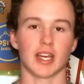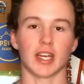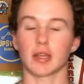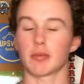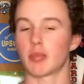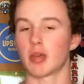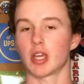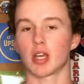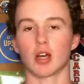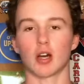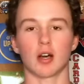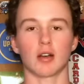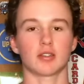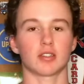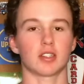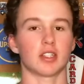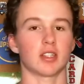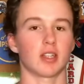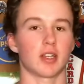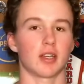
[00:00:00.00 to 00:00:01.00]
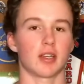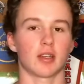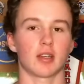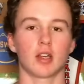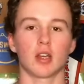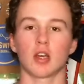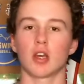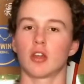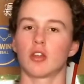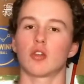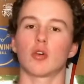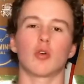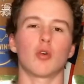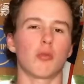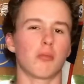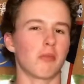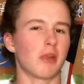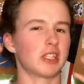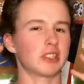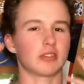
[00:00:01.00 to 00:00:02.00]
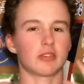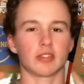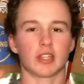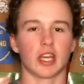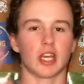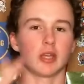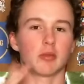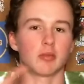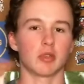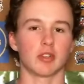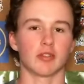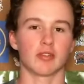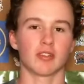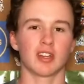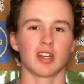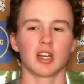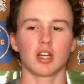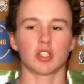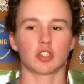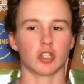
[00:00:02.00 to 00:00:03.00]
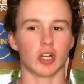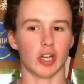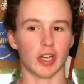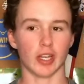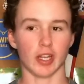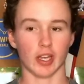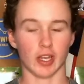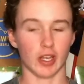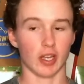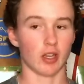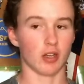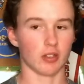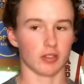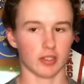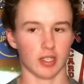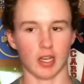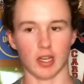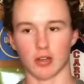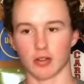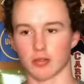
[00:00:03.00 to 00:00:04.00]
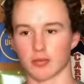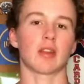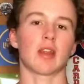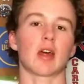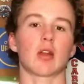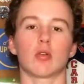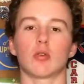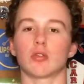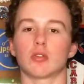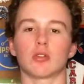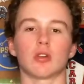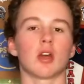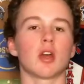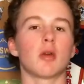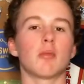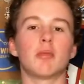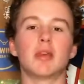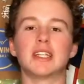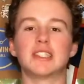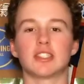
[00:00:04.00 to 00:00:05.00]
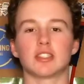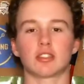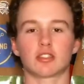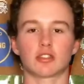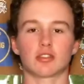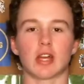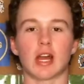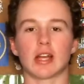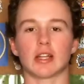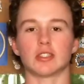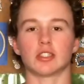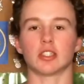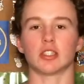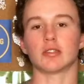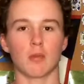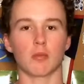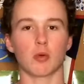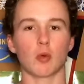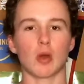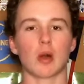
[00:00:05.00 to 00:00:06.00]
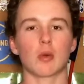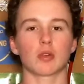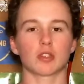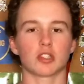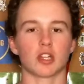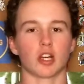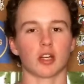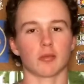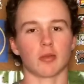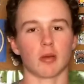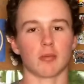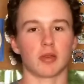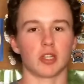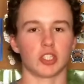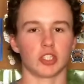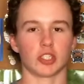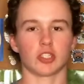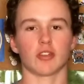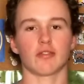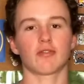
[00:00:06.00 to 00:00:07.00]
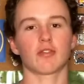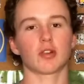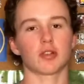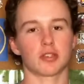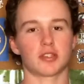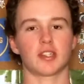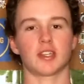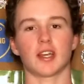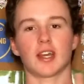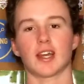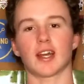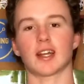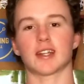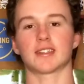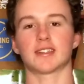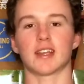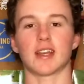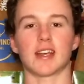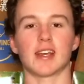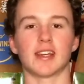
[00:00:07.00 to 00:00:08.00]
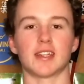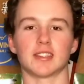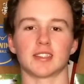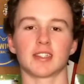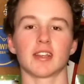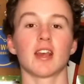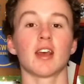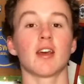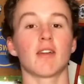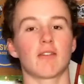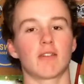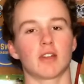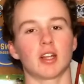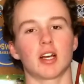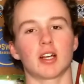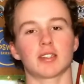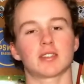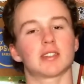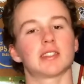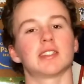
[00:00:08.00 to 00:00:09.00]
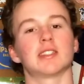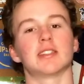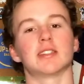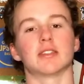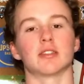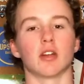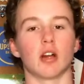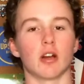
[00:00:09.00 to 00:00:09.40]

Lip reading: like pickoffs and like the whole mental game of trying to get hitters out, that whole pitching strategy. But while we're talking about pitching, the first thing I gotta say is velocity is